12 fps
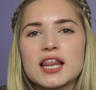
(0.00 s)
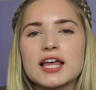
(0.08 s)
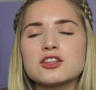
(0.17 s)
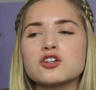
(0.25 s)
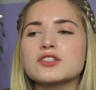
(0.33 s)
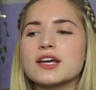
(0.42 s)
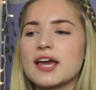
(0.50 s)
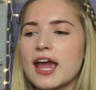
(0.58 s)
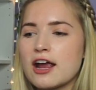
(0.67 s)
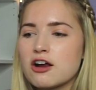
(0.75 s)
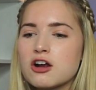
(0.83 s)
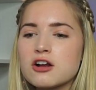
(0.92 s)
like there's like
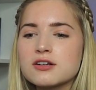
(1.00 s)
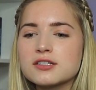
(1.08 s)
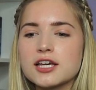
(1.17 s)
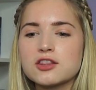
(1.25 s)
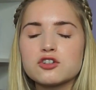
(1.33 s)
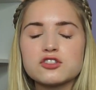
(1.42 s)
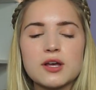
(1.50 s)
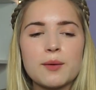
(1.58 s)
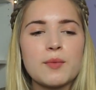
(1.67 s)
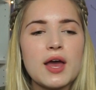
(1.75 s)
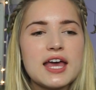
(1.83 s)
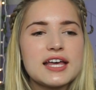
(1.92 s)
errors, like there's
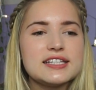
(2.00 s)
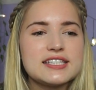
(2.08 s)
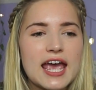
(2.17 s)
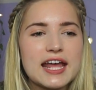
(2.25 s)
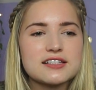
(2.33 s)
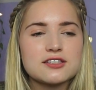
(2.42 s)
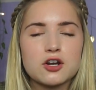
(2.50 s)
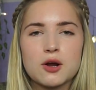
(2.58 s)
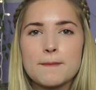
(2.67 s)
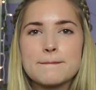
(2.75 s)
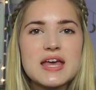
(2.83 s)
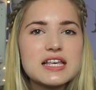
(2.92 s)
some dates that are
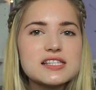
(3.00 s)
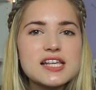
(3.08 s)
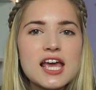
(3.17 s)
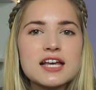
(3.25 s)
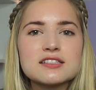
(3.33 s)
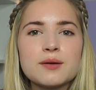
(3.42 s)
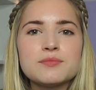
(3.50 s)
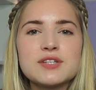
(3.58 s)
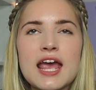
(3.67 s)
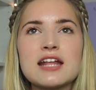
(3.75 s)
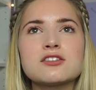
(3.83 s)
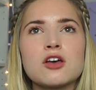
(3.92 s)
missing, some
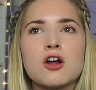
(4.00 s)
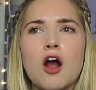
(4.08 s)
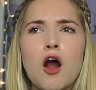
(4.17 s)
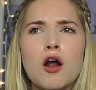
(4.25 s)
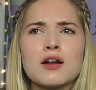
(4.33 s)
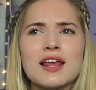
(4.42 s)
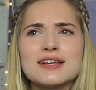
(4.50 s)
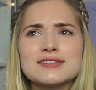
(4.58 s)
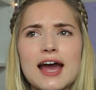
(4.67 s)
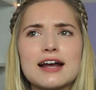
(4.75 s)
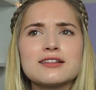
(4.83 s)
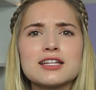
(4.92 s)
dates that aren't
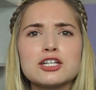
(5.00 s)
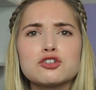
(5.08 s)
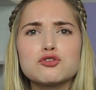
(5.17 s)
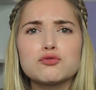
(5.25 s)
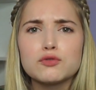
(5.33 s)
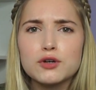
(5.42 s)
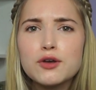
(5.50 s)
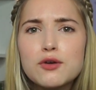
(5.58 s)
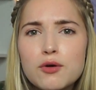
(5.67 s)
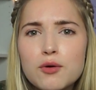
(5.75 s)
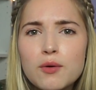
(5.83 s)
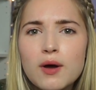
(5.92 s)
exactly
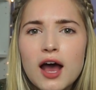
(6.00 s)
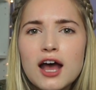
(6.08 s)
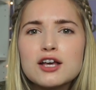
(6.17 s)
true.